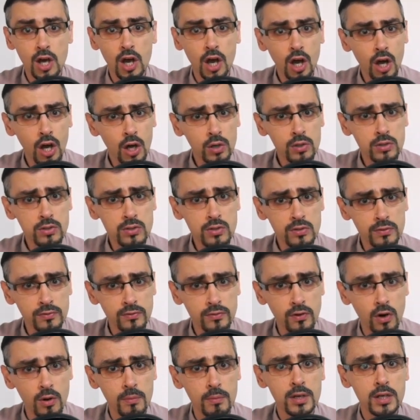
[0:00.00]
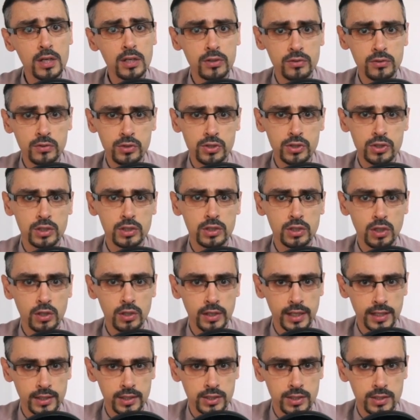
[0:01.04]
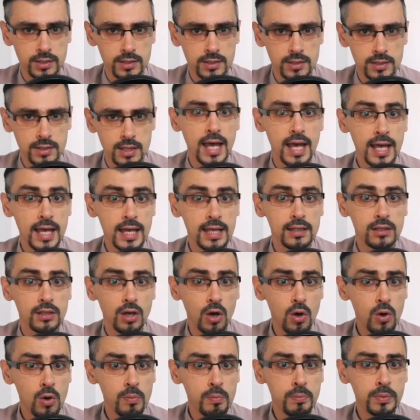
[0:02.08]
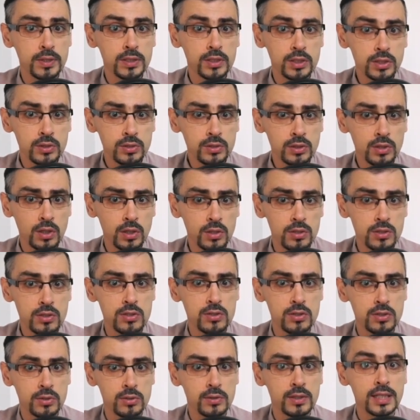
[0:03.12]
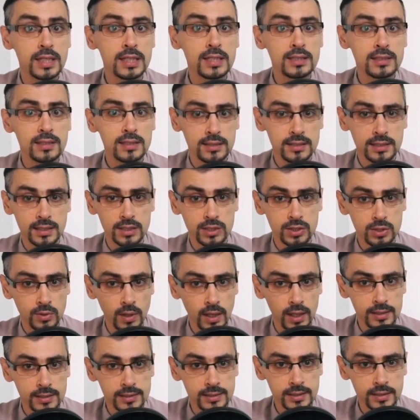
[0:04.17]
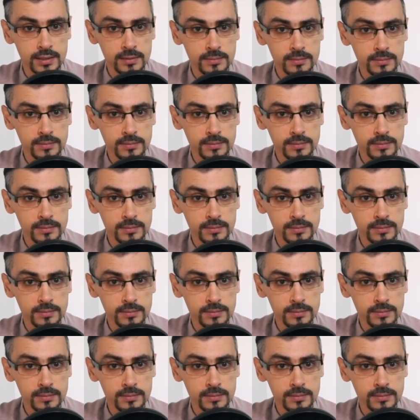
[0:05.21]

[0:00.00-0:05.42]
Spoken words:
also form crucial connections and open new doors to intertextuality.